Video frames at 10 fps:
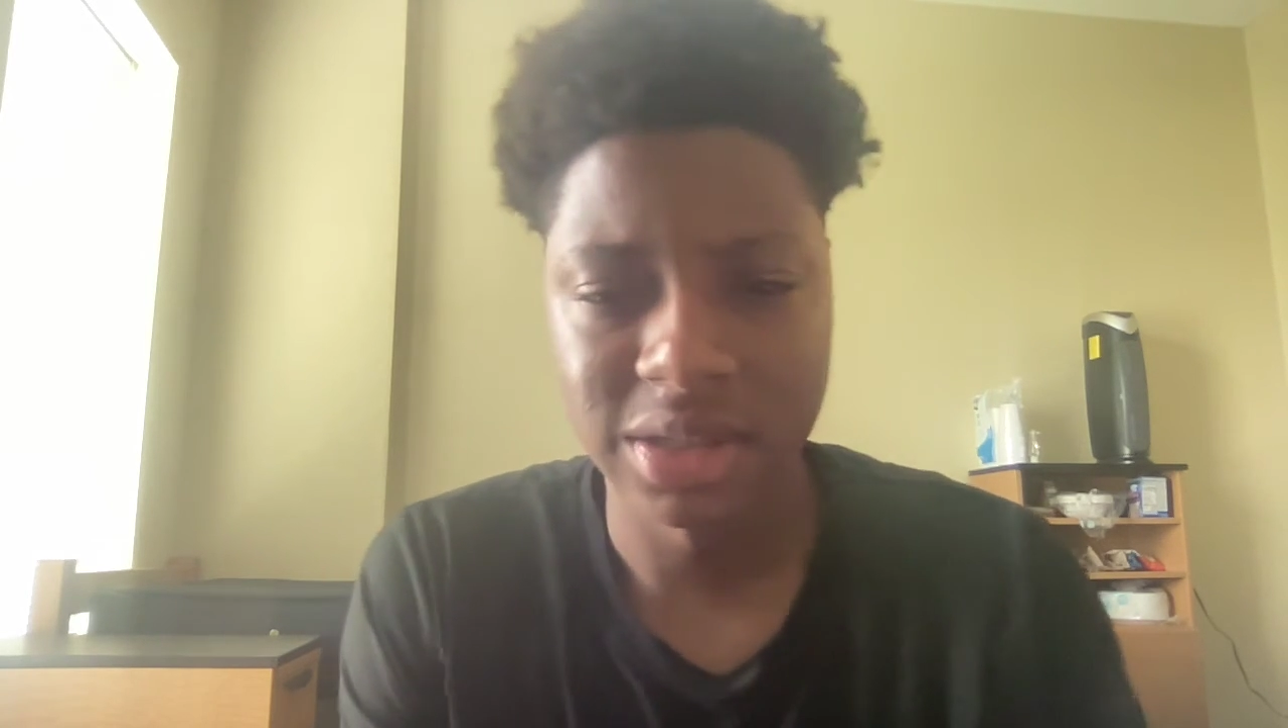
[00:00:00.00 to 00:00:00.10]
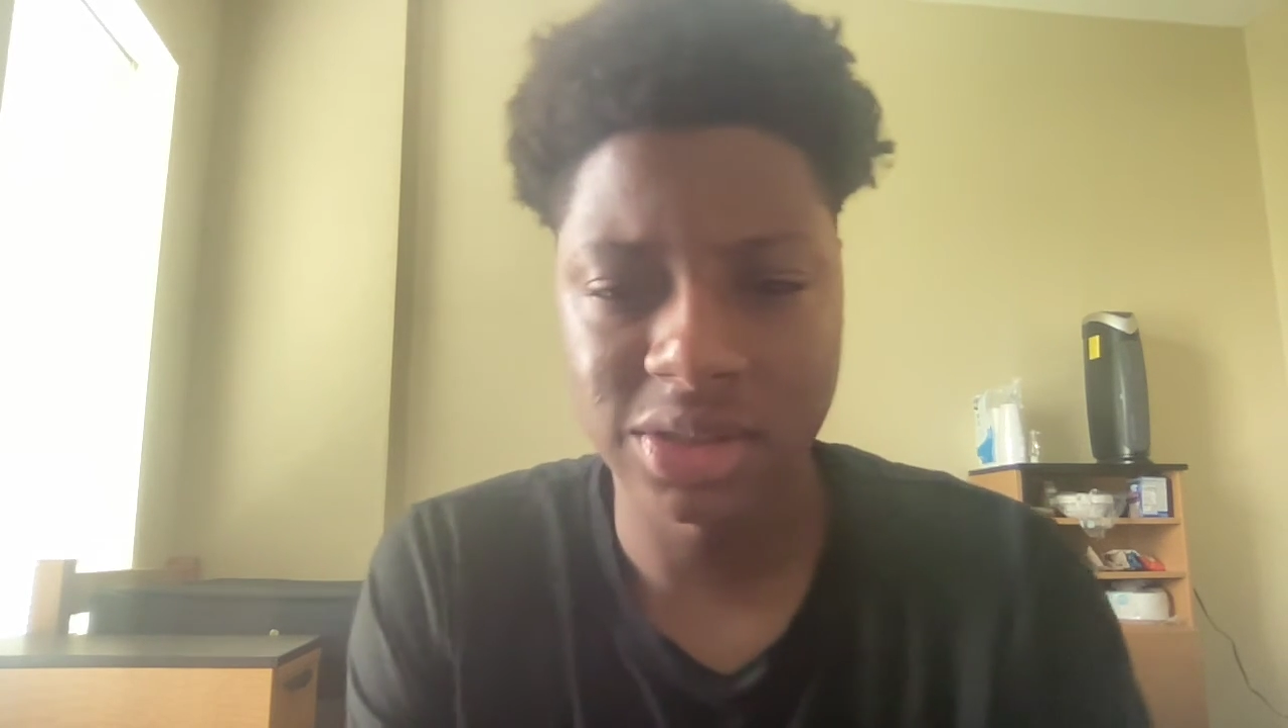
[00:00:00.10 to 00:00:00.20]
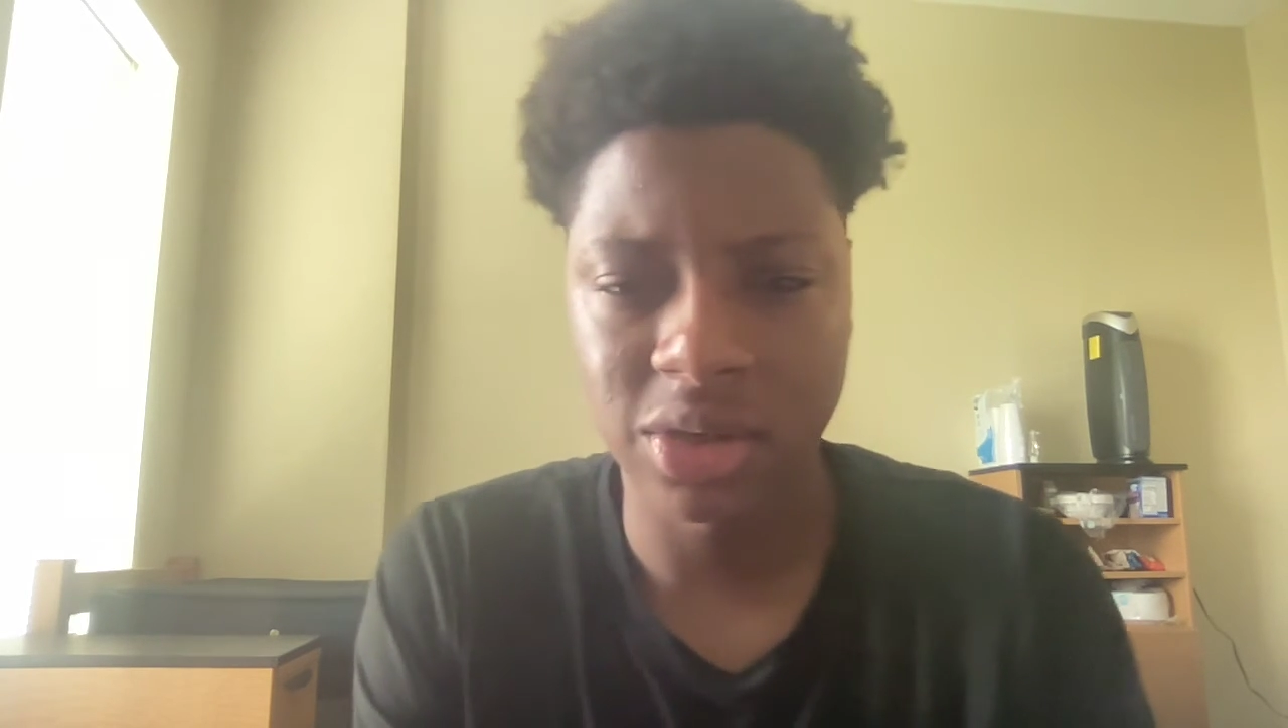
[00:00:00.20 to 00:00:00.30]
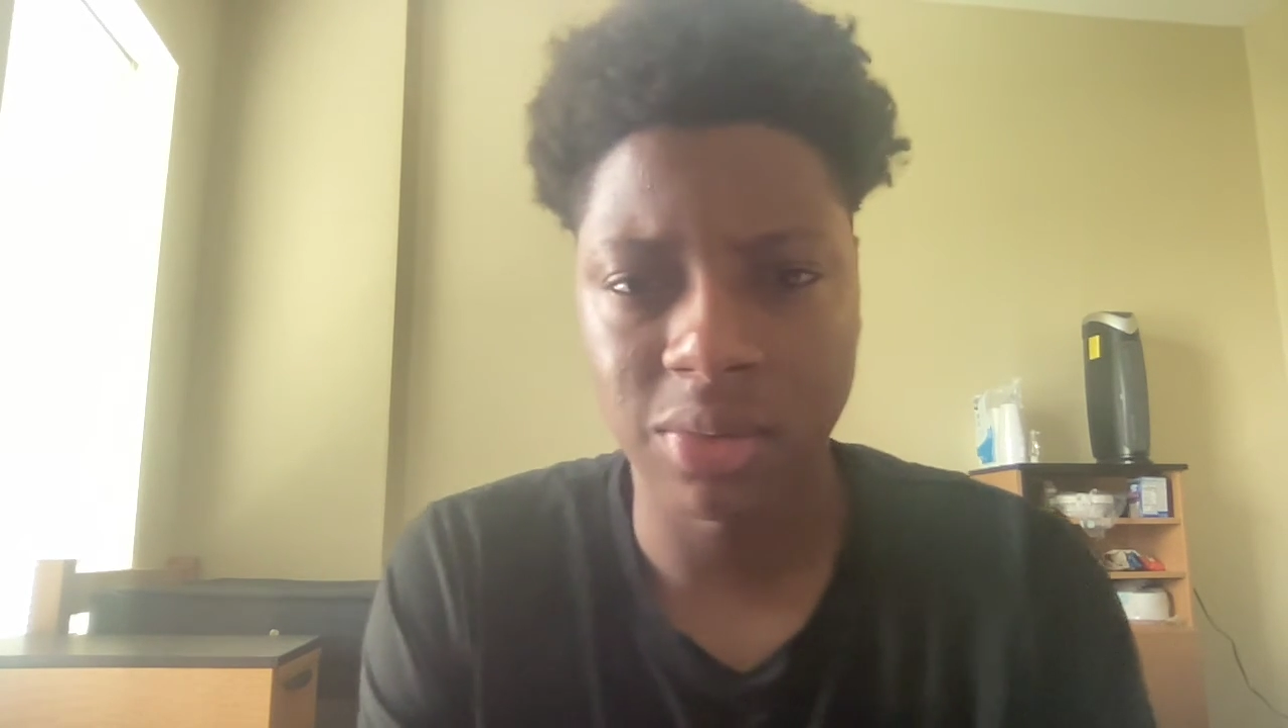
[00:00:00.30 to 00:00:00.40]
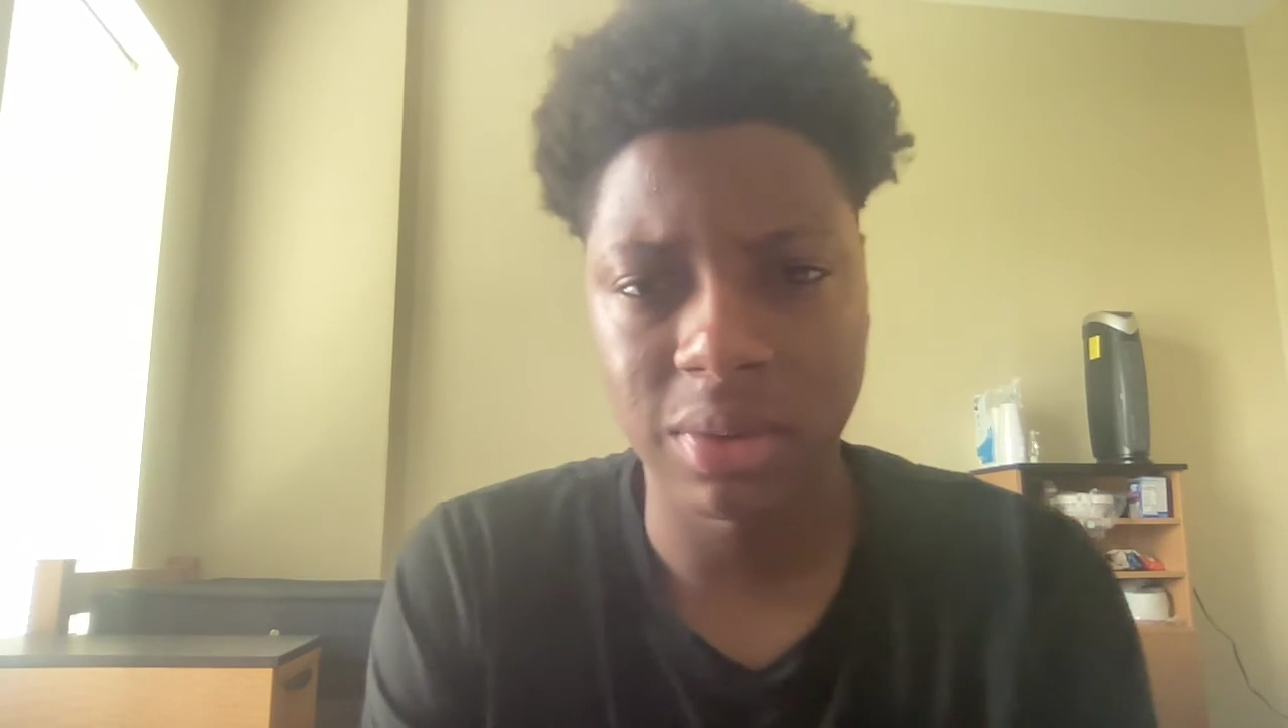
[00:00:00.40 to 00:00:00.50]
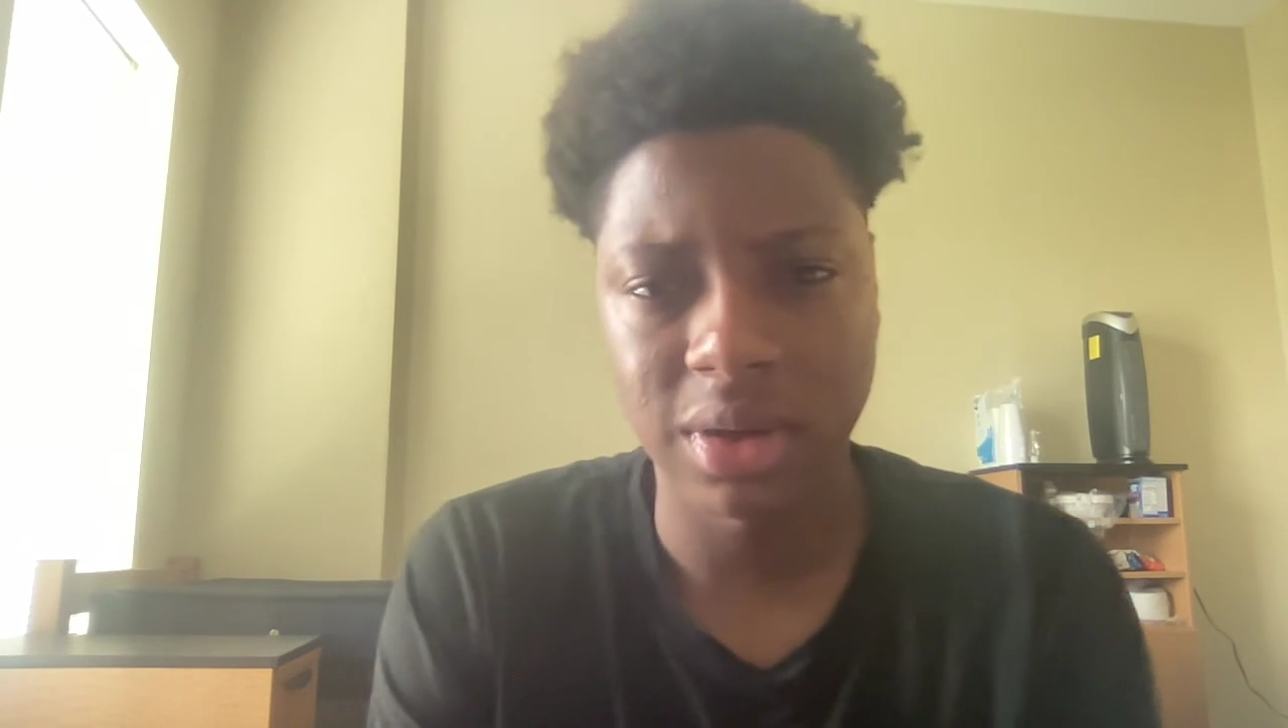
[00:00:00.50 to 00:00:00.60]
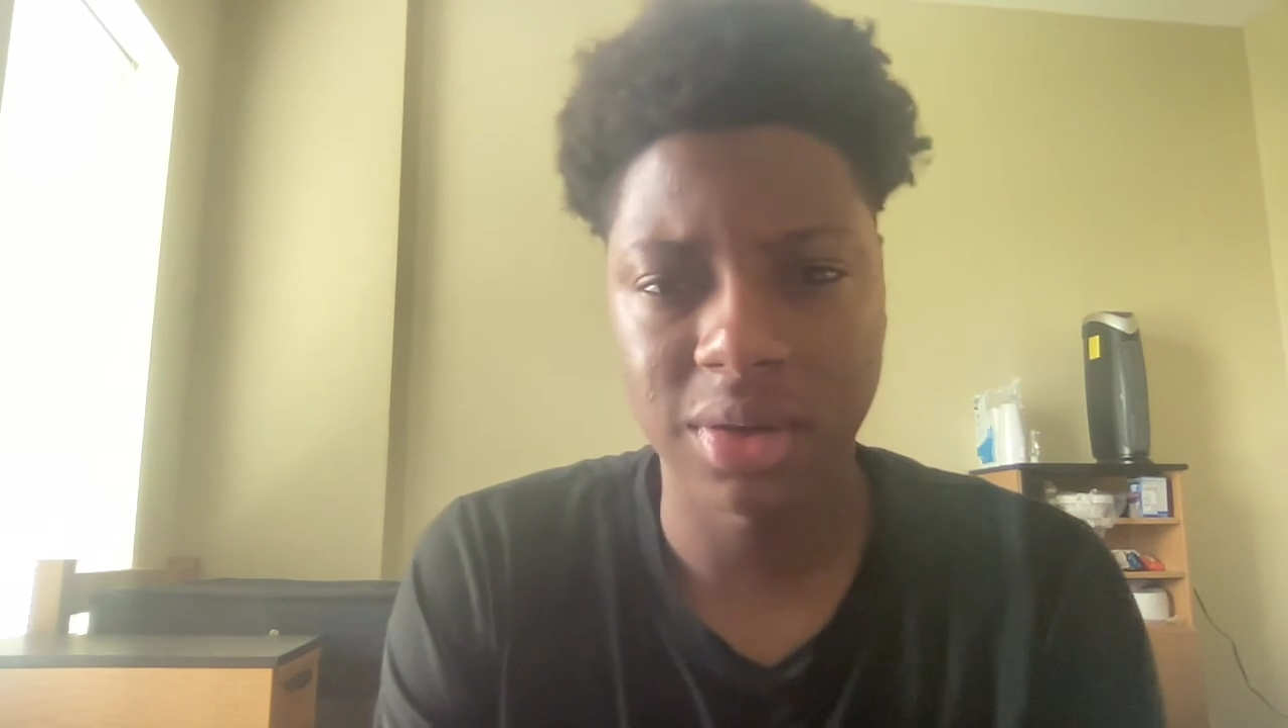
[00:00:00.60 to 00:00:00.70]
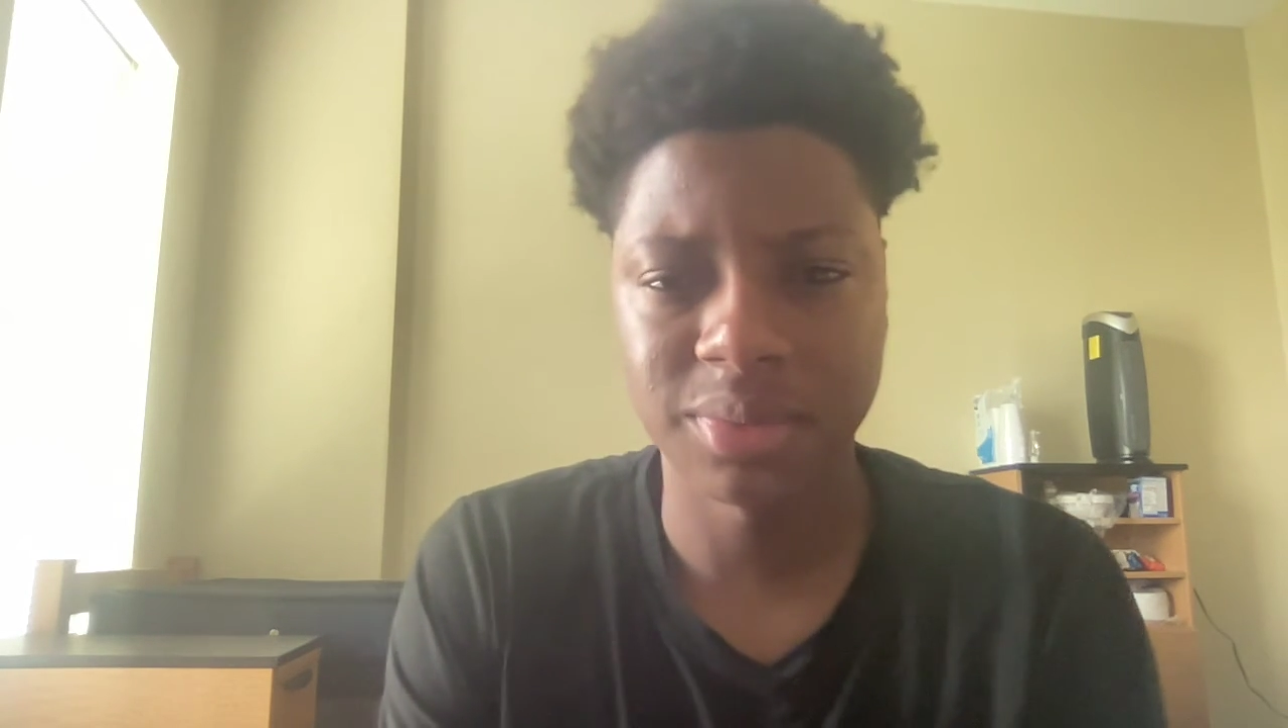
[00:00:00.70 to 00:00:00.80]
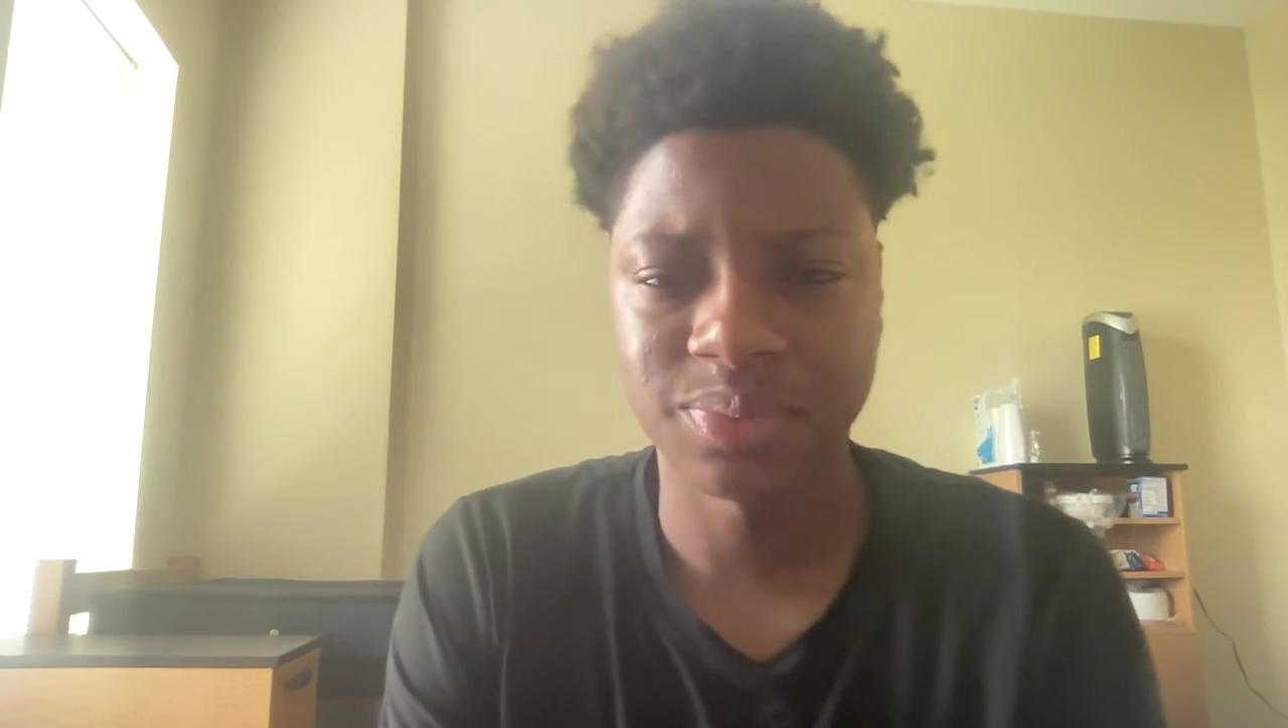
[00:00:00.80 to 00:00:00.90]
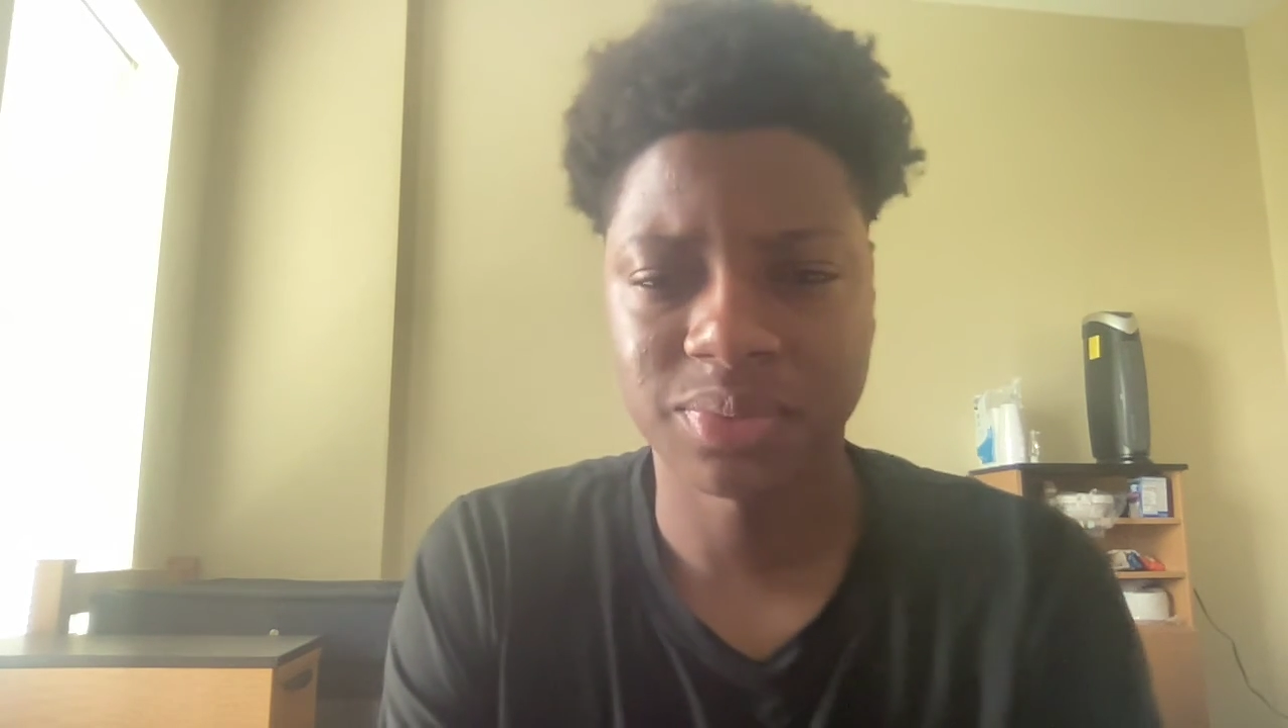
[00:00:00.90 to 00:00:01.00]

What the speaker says: So